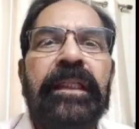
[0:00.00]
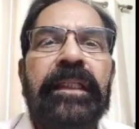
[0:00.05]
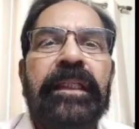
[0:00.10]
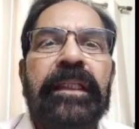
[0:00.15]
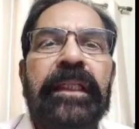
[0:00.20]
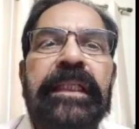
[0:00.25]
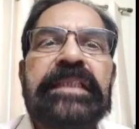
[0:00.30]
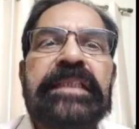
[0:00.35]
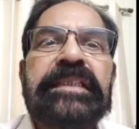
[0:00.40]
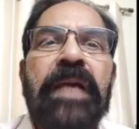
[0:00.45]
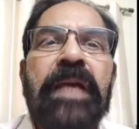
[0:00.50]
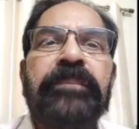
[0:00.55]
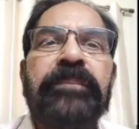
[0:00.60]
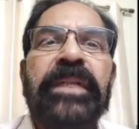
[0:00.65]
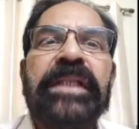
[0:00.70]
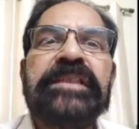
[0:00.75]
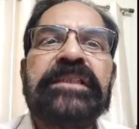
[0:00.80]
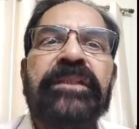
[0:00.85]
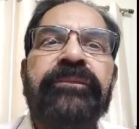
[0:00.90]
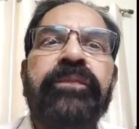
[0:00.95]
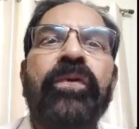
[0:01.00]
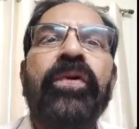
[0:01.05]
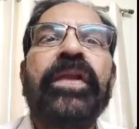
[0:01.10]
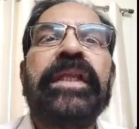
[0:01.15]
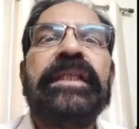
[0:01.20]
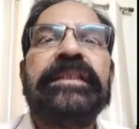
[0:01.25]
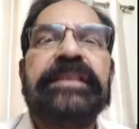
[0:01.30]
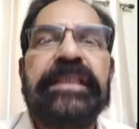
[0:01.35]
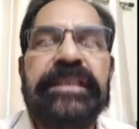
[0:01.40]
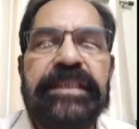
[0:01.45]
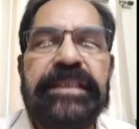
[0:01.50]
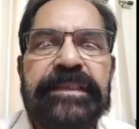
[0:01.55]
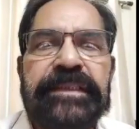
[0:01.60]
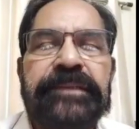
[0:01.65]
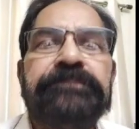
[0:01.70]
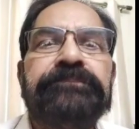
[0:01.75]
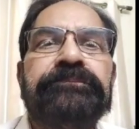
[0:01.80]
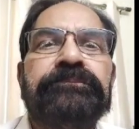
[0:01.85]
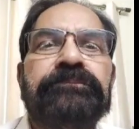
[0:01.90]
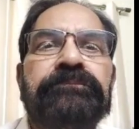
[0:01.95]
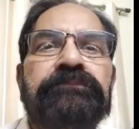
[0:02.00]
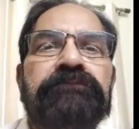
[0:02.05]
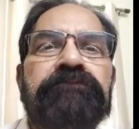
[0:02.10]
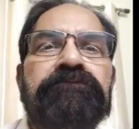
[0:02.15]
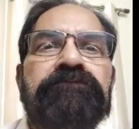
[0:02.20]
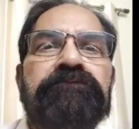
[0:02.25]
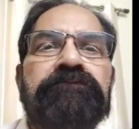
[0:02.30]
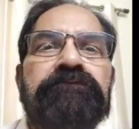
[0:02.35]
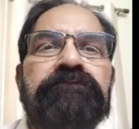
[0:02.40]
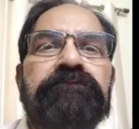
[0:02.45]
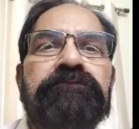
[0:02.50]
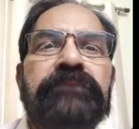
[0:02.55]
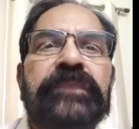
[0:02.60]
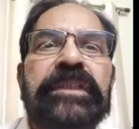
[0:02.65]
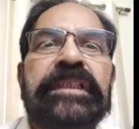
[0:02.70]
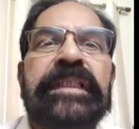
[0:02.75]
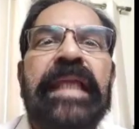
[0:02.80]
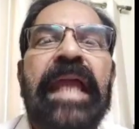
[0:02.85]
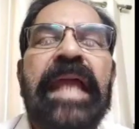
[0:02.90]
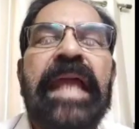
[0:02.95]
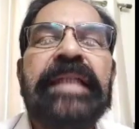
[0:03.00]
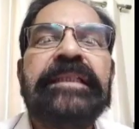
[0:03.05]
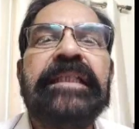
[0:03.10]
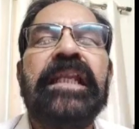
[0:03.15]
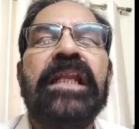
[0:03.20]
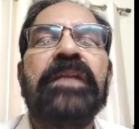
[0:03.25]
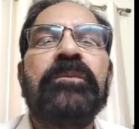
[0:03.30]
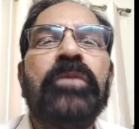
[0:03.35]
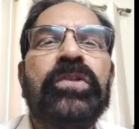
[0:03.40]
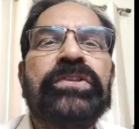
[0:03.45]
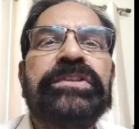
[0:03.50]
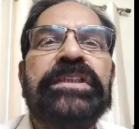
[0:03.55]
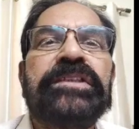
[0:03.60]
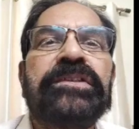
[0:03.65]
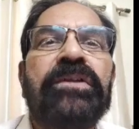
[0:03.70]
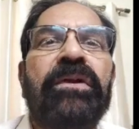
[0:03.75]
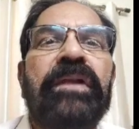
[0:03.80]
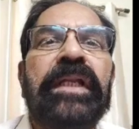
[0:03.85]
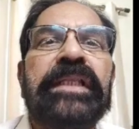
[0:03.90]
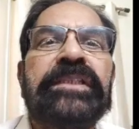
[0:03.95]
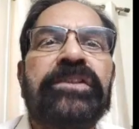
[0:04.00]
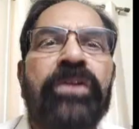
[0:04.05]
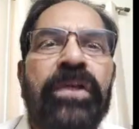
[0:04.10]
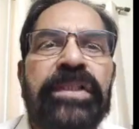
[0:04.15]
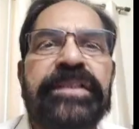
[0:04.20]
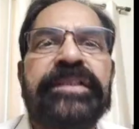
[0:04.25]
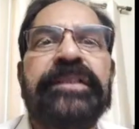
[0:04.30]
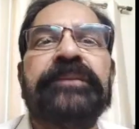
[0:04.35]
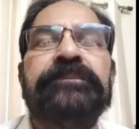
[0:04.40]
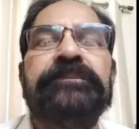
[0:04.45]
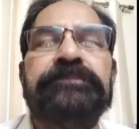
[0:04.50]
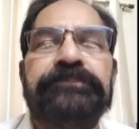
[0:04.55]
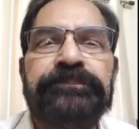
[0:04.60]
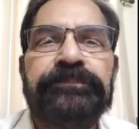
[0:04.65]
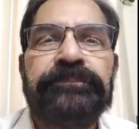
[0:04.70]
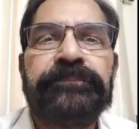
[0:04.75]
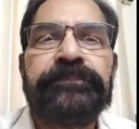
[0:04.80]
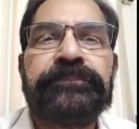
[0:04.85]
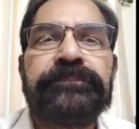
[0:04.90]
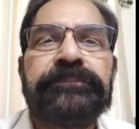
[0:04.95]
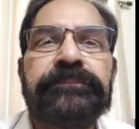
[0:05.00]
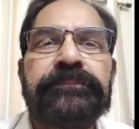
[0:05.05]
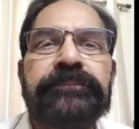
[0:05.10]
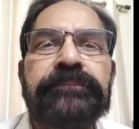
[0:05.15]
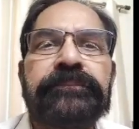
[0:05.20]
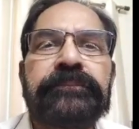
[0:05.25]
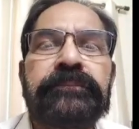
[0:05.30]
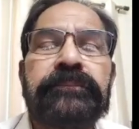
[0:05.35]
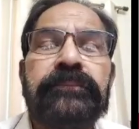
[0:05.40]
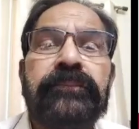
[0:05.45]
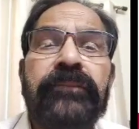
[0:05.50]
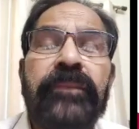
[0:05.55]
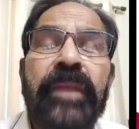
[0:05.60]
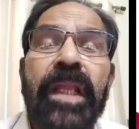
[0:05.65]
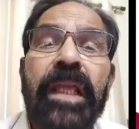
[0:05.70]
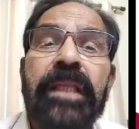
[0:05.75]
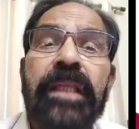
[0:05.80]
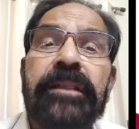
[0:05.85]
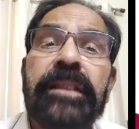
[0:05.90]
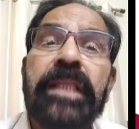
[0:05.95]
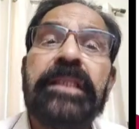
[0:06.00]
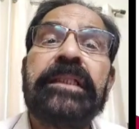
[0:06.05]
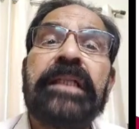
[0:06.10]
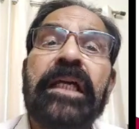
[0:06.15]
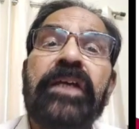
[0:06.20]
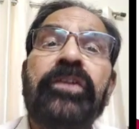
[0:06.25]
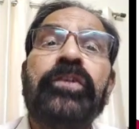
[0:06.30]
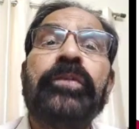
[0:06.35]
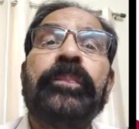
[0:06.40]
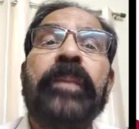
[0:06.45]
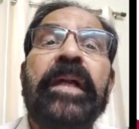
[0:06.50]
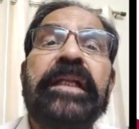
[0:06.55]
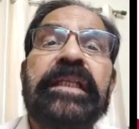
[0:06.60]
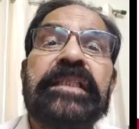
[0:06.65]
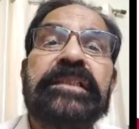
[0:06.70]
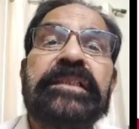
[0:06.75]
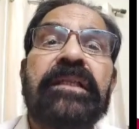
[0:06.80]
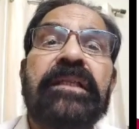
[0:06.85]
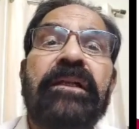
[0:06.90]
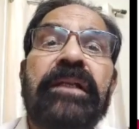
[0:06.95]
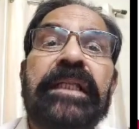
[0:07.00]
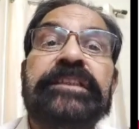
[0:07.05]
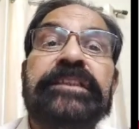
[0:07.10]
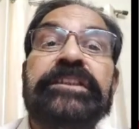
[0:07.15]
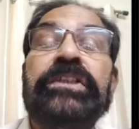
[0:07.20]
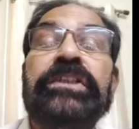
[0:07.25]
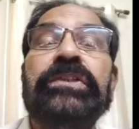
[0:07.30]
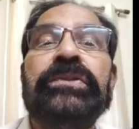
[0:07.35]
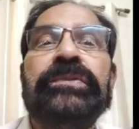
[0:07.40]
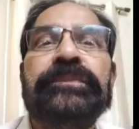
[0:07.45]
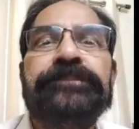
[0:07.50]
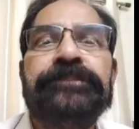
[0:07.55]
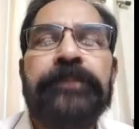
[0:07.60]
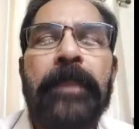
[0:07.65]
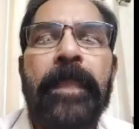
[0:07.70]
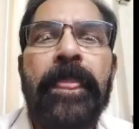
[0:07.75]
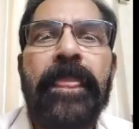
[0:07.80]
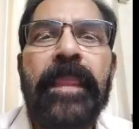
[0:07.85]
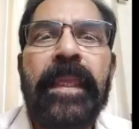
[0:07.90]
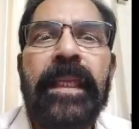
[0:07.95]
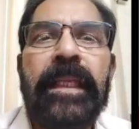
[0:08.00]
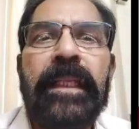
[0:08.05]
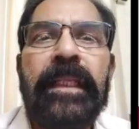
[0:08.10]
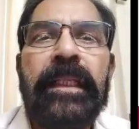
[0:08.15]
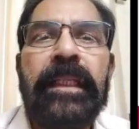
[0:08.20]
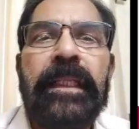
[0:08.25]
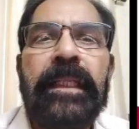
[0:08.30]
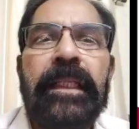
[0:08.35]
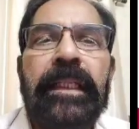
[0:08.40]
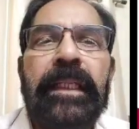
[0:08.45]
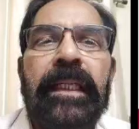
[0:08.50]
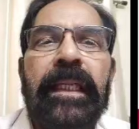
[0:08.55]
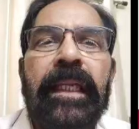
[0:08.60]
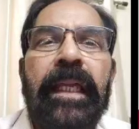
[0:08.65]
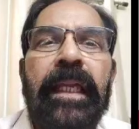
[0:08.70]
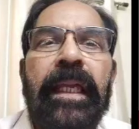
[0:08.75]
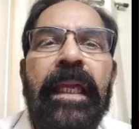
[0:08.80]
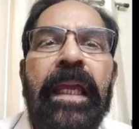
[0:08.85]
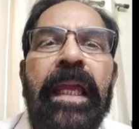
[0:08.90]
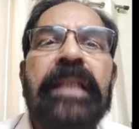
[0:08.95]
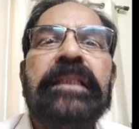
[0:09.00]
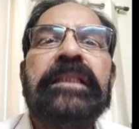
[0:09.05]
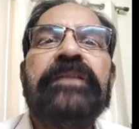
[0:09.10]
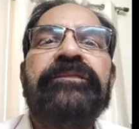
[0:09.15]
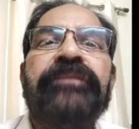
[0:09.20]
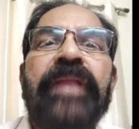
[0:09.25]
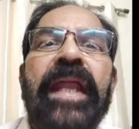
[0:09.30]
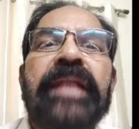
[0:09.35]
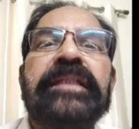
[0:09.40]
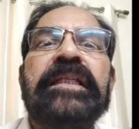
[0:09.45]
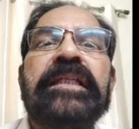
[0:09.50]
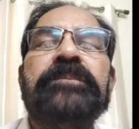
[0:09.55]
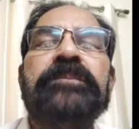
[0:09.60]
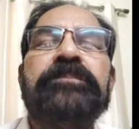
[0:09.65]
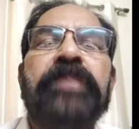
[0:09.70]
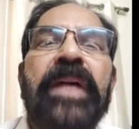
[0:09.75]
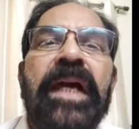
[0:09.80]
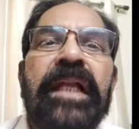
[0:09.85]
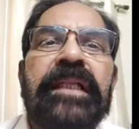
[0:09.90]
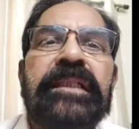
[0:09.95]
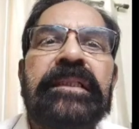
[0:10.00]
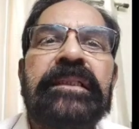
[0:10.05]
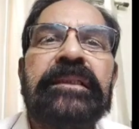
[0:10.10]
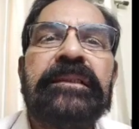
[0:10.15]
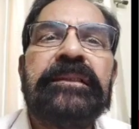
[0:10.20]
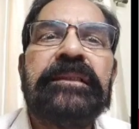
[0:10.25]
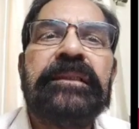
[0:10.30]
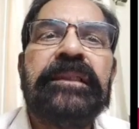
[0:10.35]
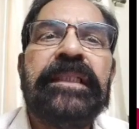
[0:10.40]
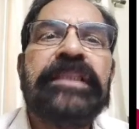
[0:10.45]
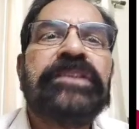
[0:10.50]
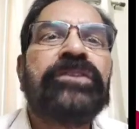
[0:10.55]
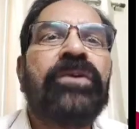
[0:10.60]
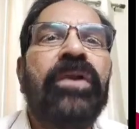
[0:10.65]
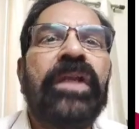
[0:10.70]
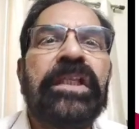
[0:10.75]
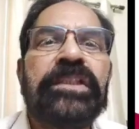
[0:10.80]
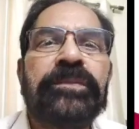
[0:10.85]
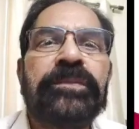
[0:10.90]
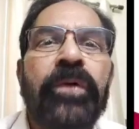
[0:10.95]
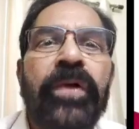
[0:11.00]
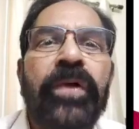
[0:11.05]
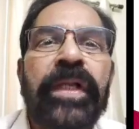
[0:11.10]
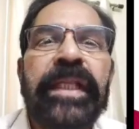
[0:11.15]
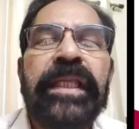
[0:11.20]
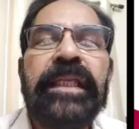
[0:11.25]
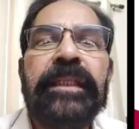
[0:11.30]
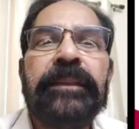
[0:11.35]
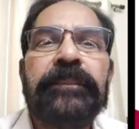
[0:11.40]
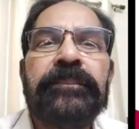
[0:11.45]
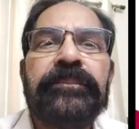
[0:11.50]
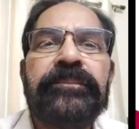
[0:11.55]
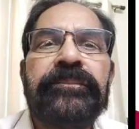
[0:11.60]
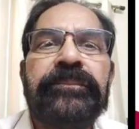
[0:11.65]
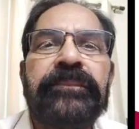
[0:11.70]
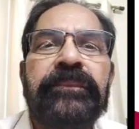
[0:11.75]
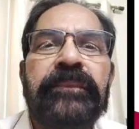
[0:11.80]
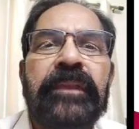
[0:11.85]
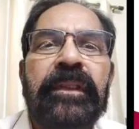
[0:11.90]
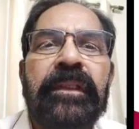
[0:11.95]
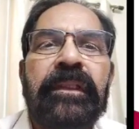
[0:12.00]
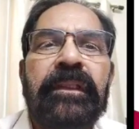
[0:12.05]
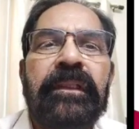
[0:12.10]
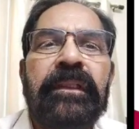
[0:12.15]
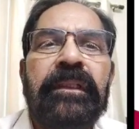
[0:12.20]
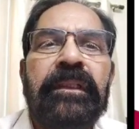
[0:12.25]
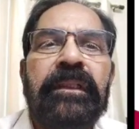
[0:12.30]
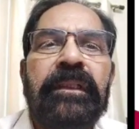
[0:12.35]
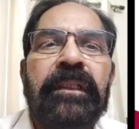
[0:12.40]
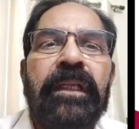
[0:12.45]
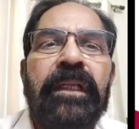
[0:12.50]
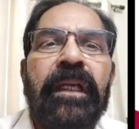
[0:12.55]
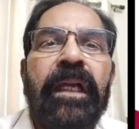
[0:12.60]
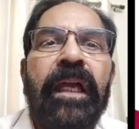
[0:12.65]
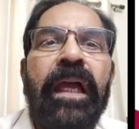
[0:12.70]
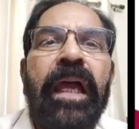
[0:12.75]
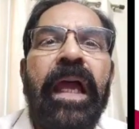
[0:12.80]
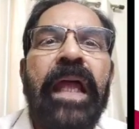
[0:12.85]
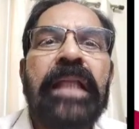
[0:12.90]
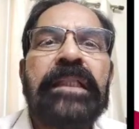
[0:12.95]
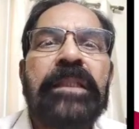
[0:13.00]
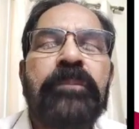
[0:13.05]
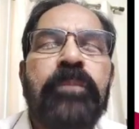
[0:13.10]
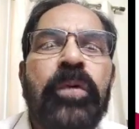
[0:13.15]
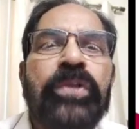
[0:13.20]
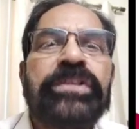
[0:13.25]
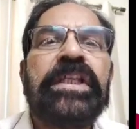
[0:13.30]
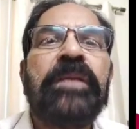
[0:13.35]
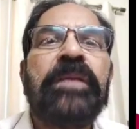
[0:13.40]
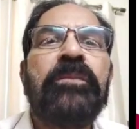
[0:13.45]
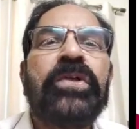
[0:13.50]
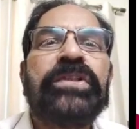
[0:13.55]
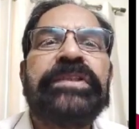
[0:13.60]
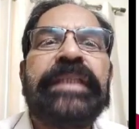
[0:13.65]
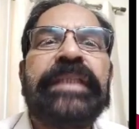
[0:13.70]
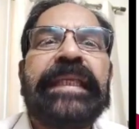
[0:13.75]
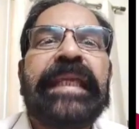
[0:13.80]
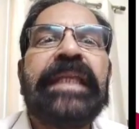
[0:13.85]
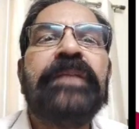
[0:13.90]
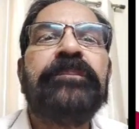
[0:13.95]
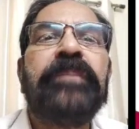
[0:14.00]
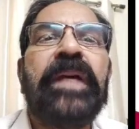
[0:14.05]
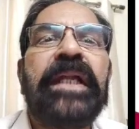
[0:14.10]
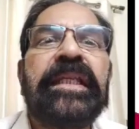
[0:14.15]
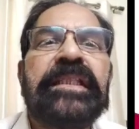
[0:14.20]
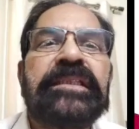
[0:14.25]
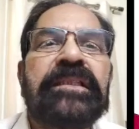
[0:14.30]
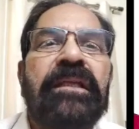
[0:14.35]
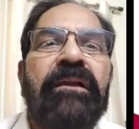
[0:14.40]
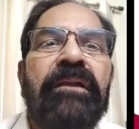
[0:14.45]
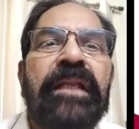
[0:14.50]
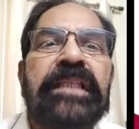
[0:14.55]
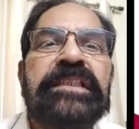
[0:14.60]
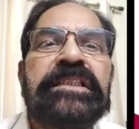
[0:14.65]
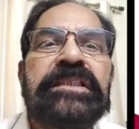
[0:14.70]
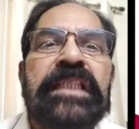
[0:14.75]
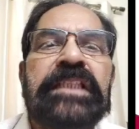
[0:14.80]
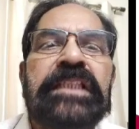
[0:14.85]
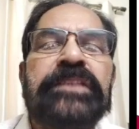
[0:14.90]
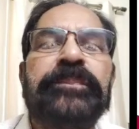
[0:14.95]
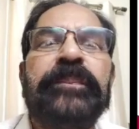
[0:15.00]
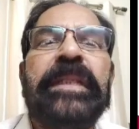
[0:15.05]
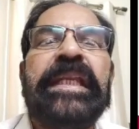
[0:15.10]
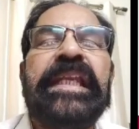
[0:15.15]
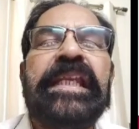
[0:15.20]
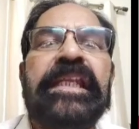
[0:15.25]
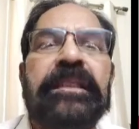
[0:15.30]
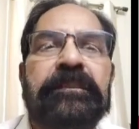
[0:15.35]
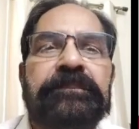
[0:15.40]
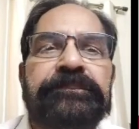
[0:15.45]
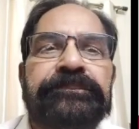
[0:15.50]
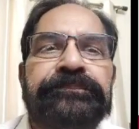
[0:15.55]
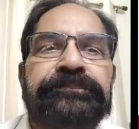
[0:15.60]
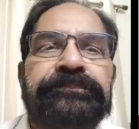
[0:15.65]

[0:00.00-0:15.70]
It is comprised of four regions. The anterior most is called as rostrum. Then the curved part is called as genu. And the flattened part is called as body. And the posterior most thickened part is called as the splenium.